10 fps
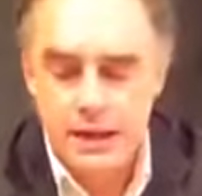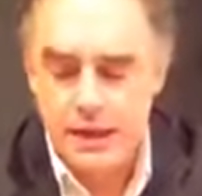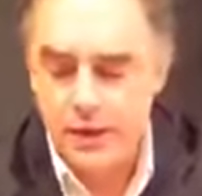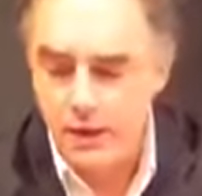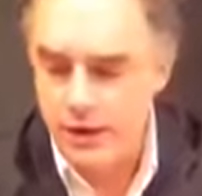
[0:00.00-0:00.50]

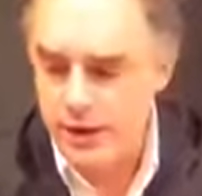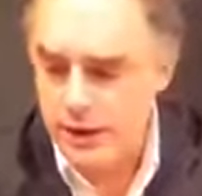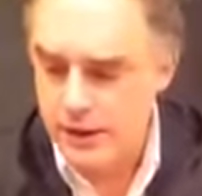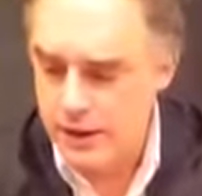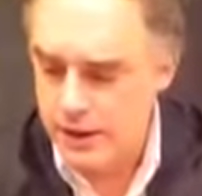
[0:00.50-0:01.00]
He could
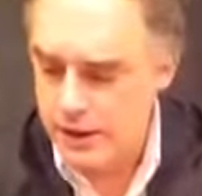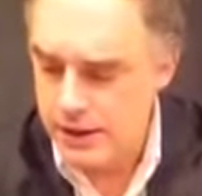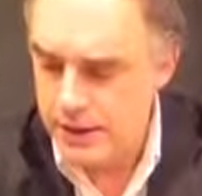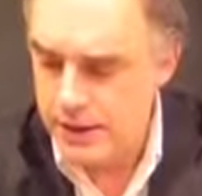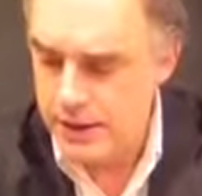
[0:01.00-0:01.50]

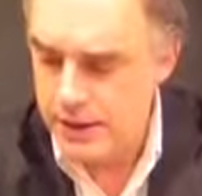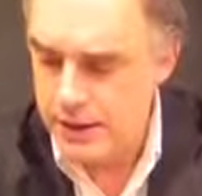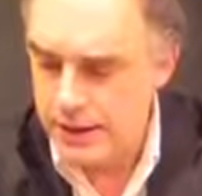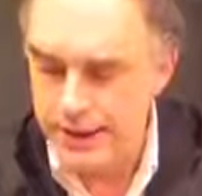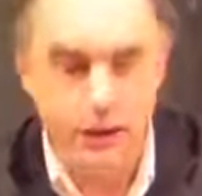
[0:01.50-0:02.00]

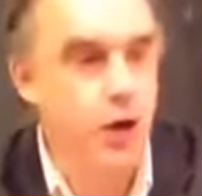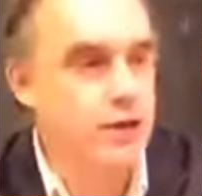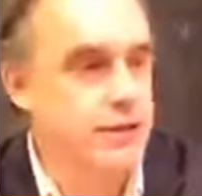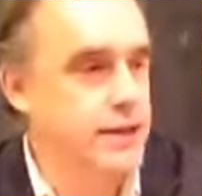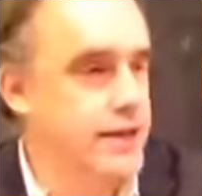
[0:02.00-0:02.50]
get
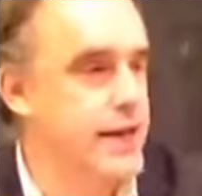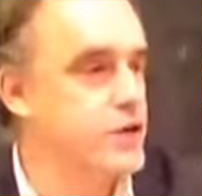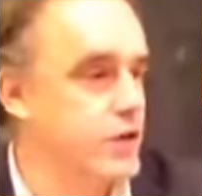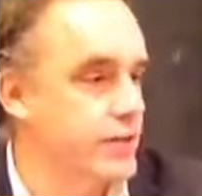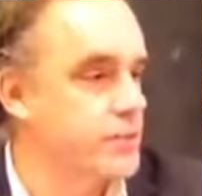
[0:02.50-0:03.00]
lost in
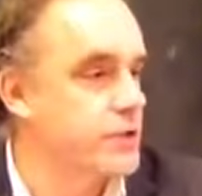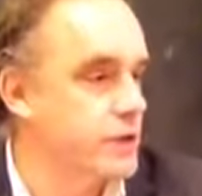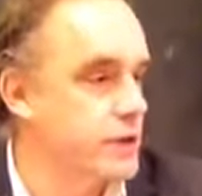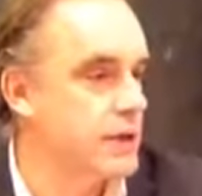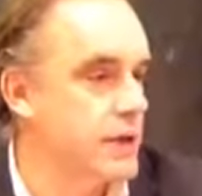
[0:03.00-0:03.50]
daydreams
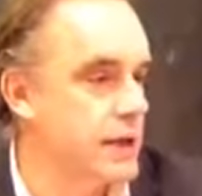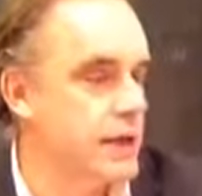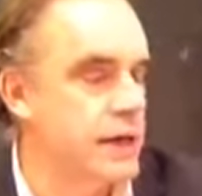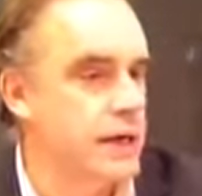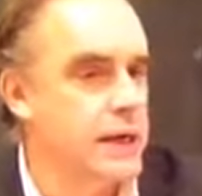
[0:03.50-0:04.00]

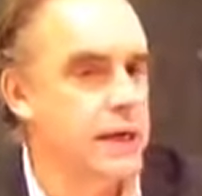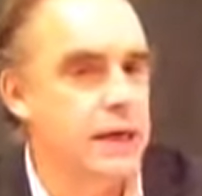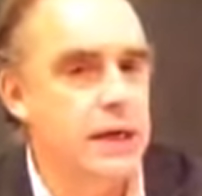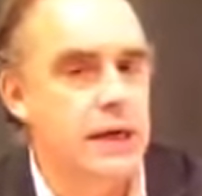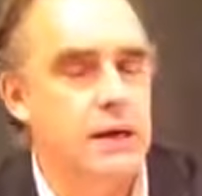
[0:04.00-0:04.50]

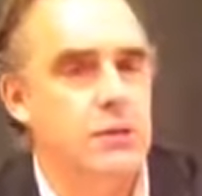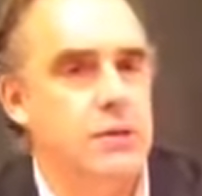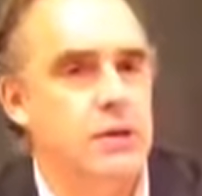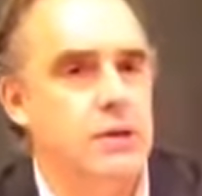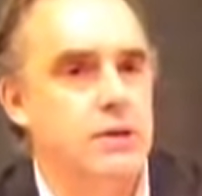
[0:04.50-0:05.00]
and
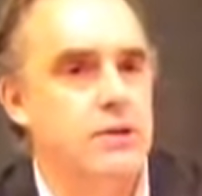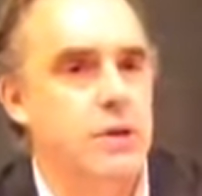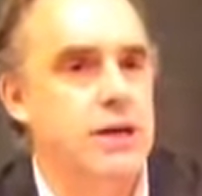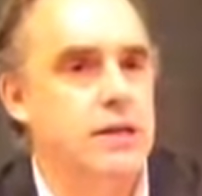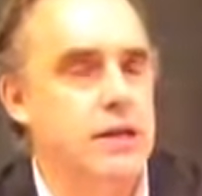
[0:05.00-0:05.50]
was a
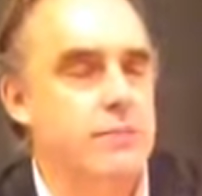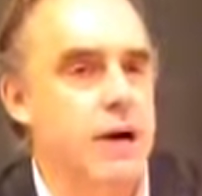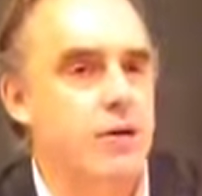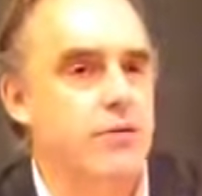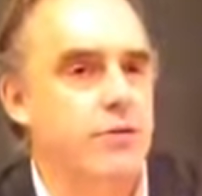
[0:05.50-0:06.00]
tremendously
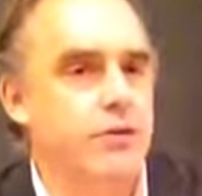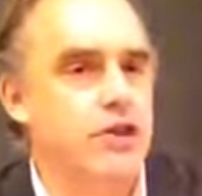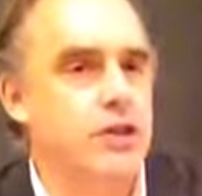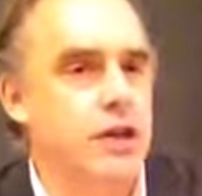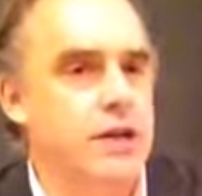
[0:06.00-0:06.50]
powerful
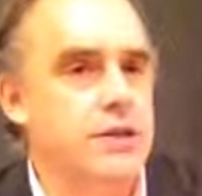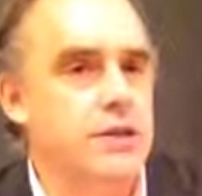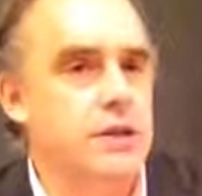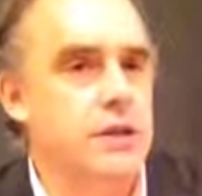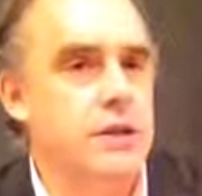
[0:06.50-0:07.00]
visualizer.
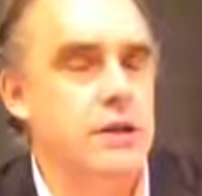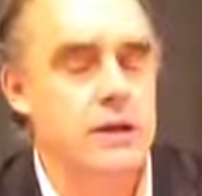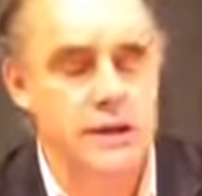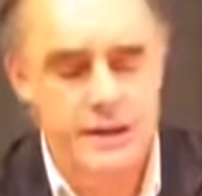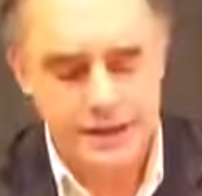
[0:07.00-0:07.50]

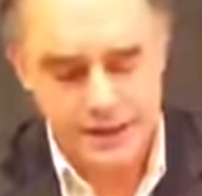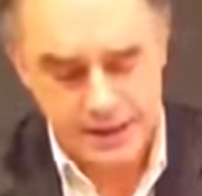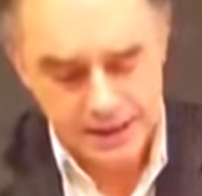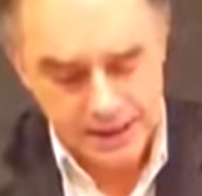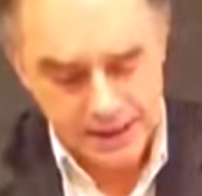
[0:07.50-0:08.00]

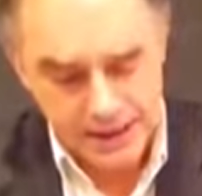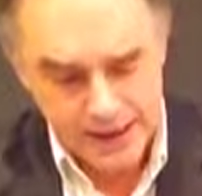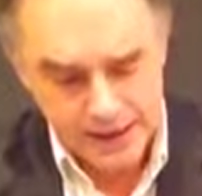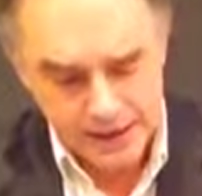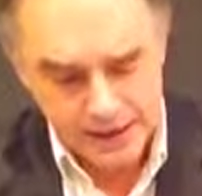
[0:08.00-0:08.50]

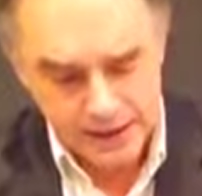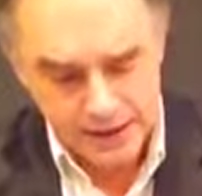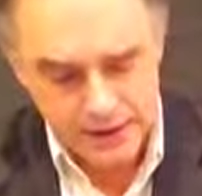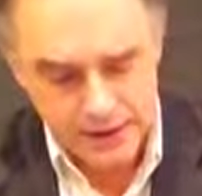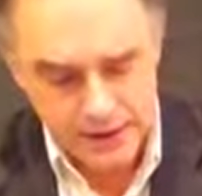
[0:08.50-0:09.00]
And
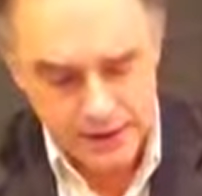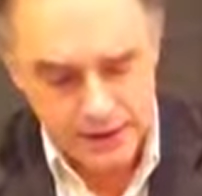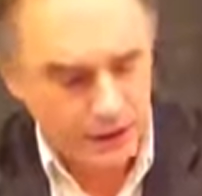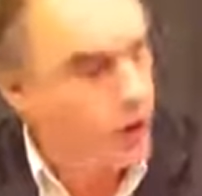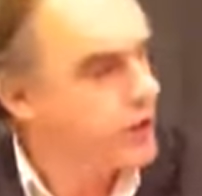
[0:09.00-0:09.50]

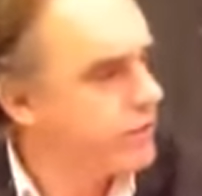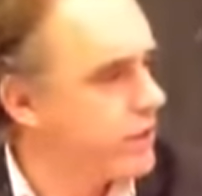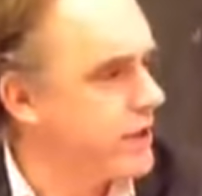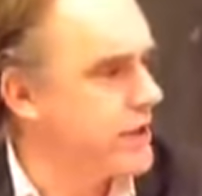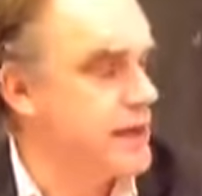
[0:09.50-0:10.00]
a lot of
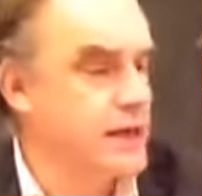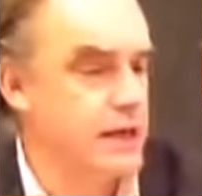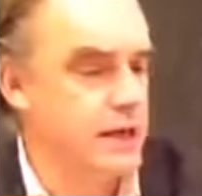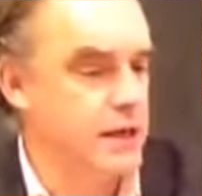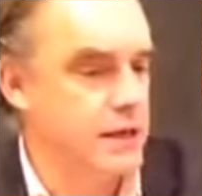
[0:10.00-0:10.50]
what
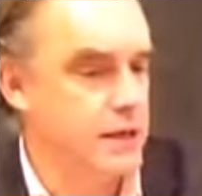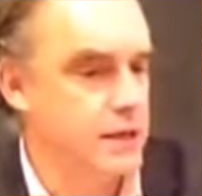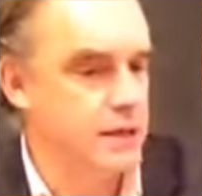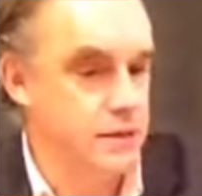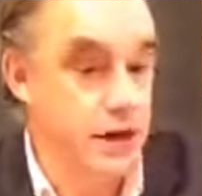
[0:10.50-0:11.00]
he
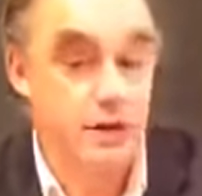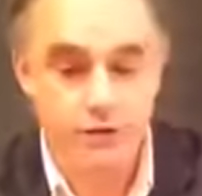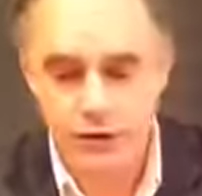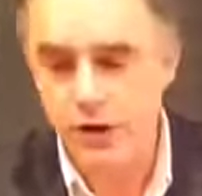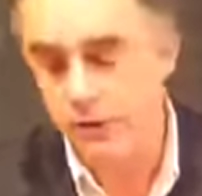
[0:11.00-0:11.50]

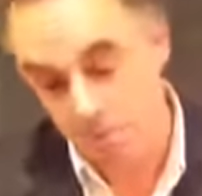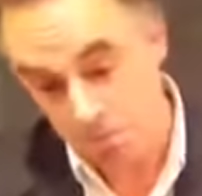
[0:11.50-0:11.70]
discovered